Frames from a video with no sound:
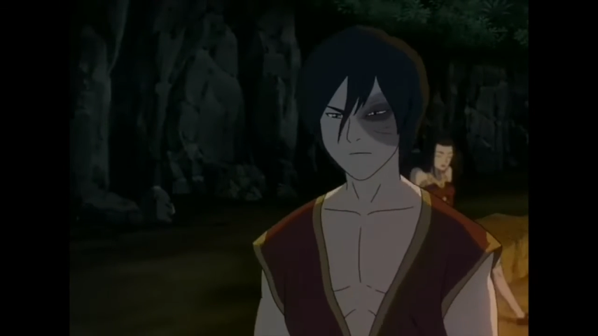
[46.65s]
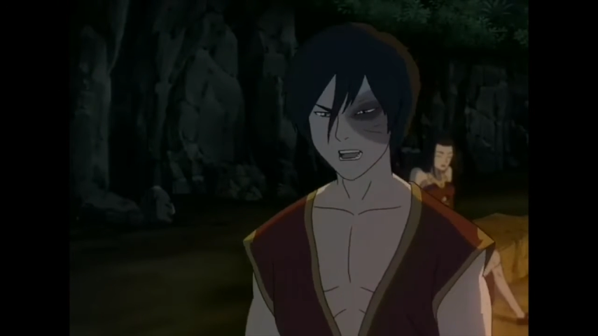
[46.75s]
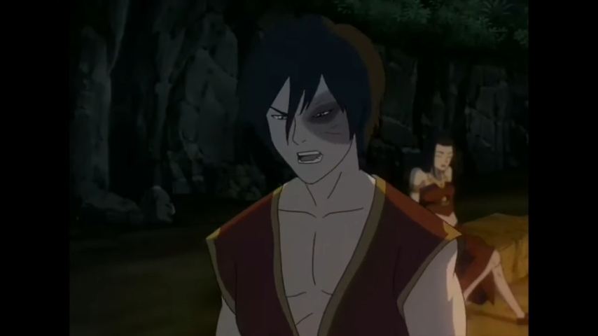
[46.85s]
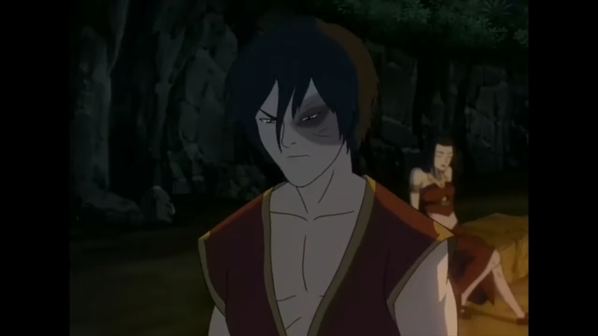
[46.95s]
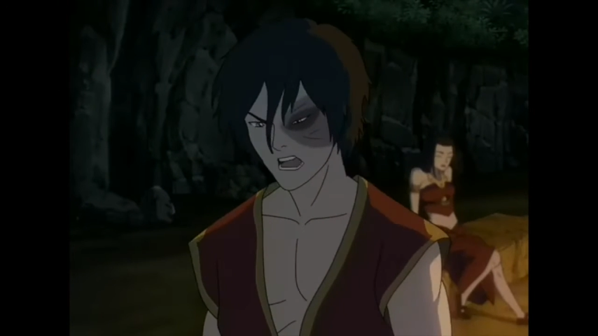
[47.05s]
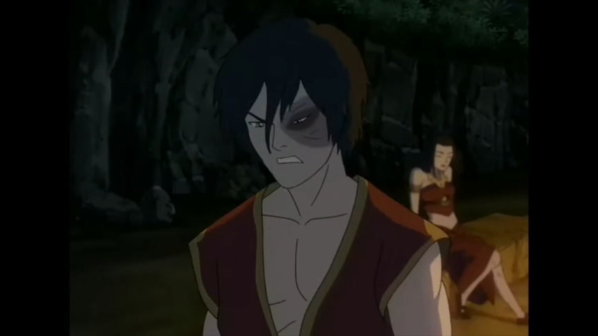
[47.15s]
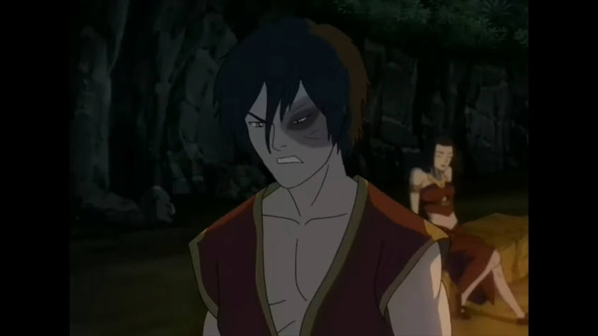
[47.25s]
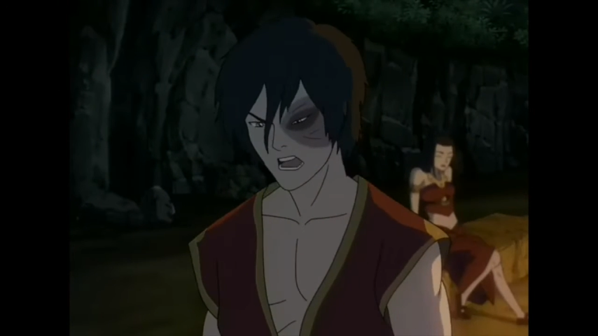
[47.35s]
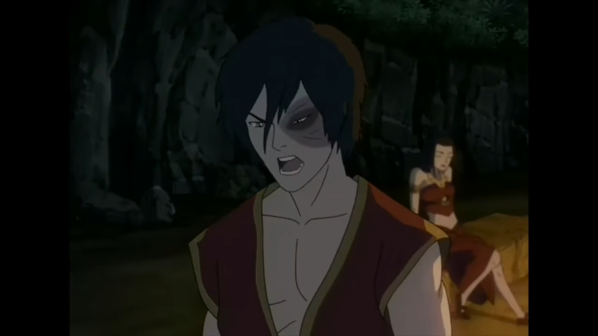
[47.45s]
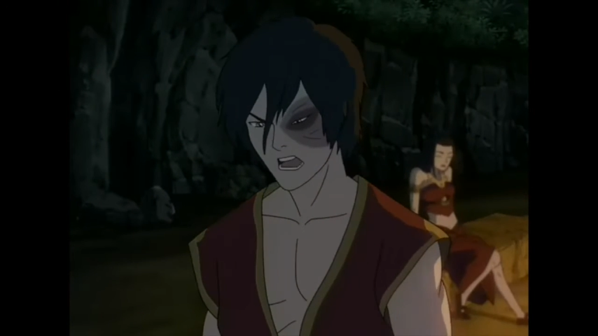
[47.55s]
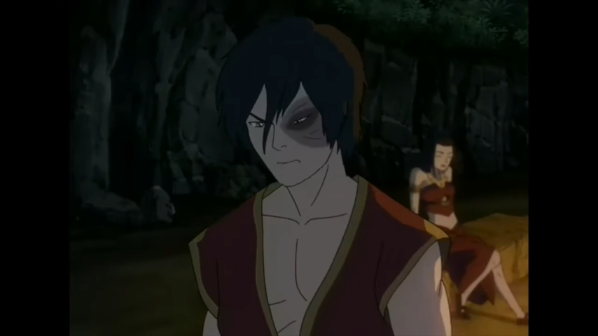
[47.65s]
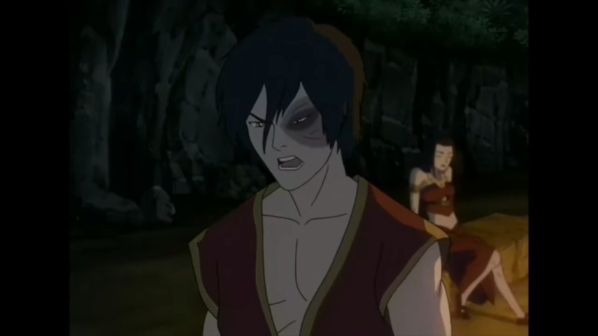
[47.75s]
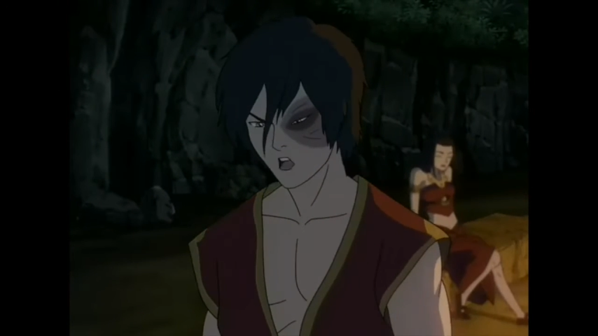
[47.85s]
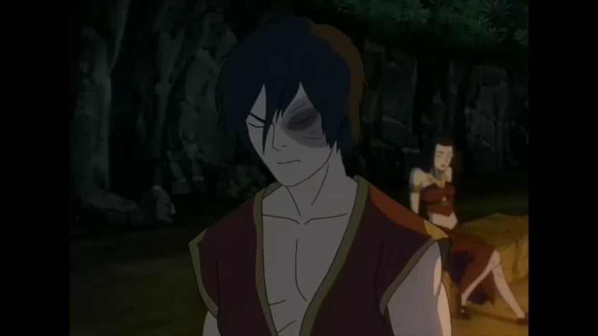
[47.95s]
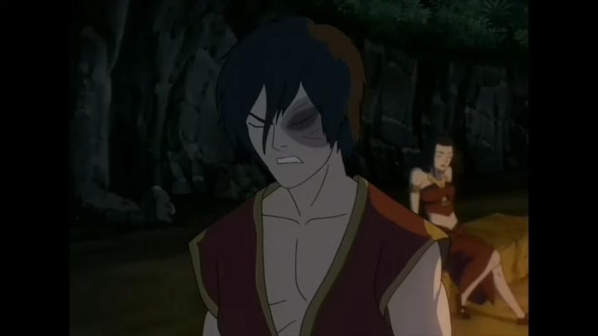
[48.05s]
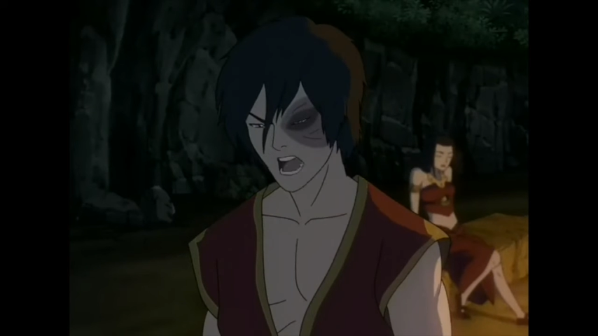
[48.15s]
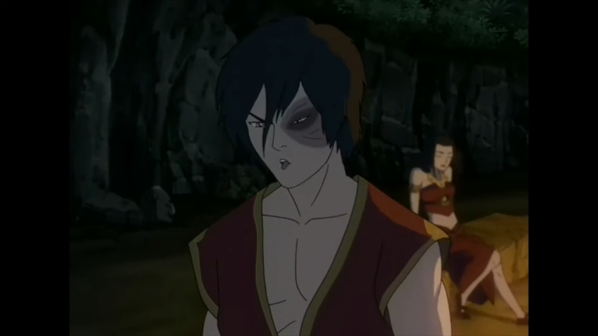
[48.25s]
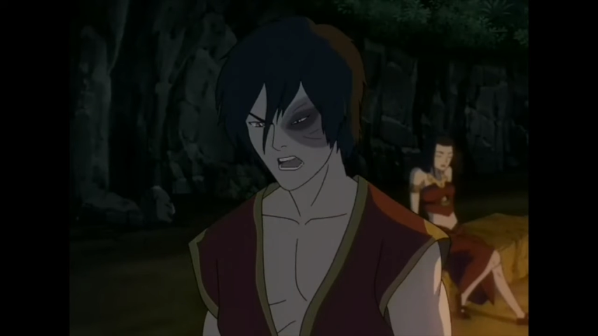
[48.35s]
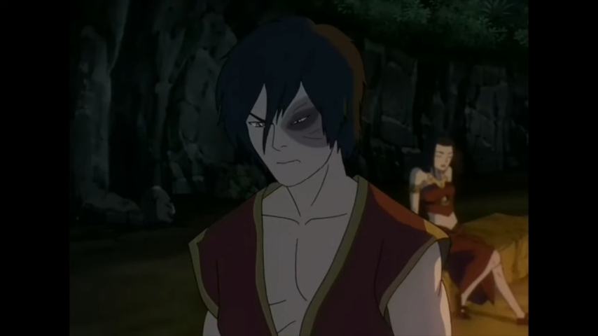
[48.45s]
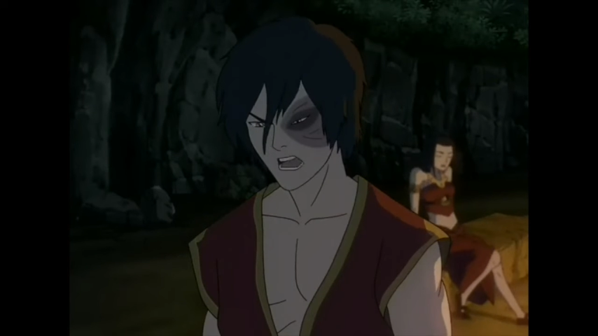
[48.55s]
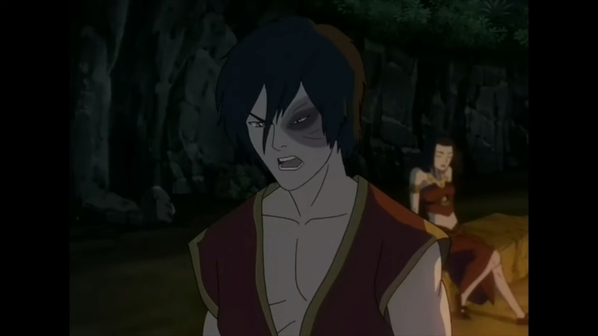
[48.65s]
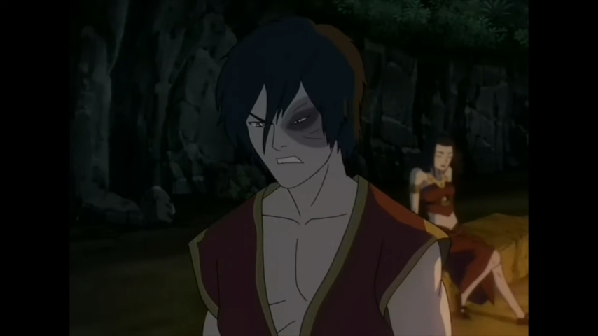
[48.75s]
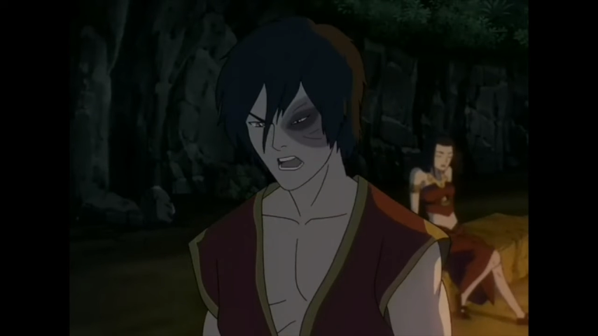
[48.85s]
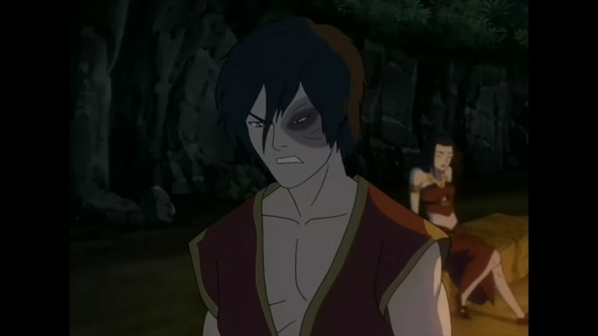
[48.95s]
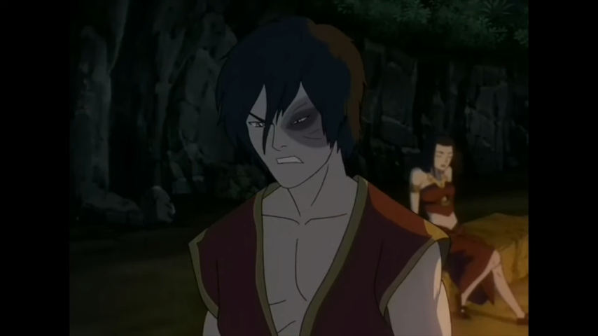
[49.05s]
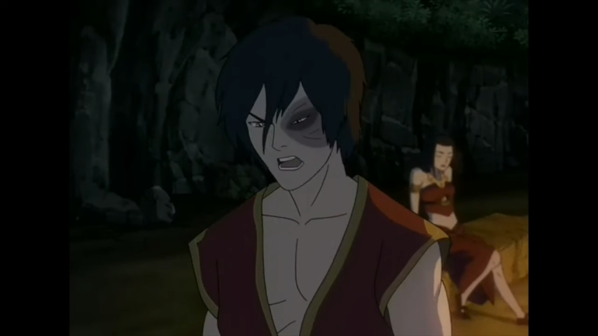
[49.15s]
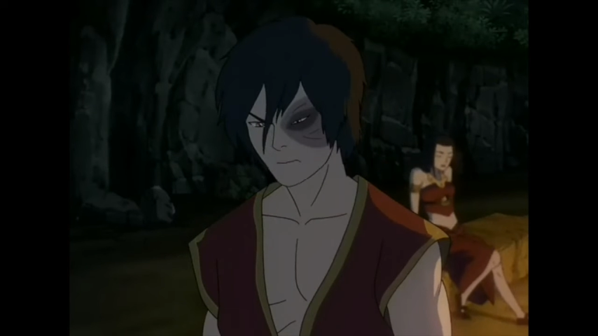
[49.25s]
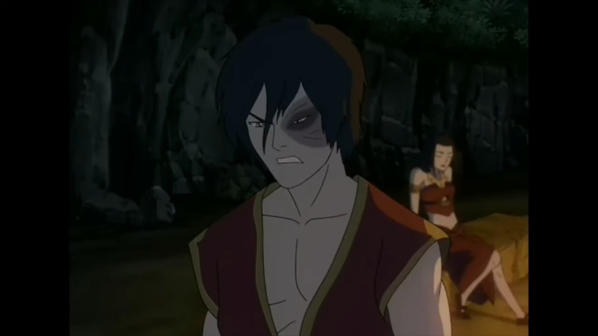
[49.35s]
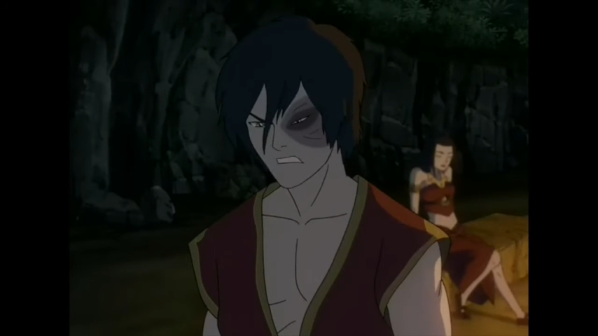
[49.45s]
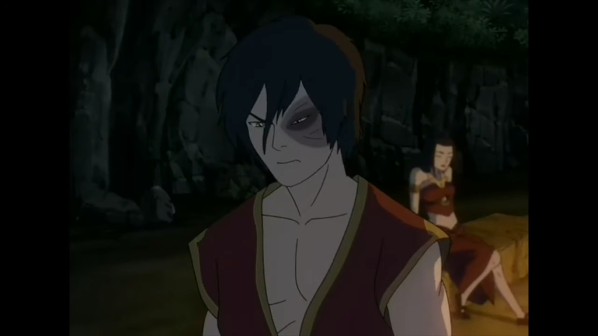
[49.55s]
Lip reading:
[unreadable: no face in view]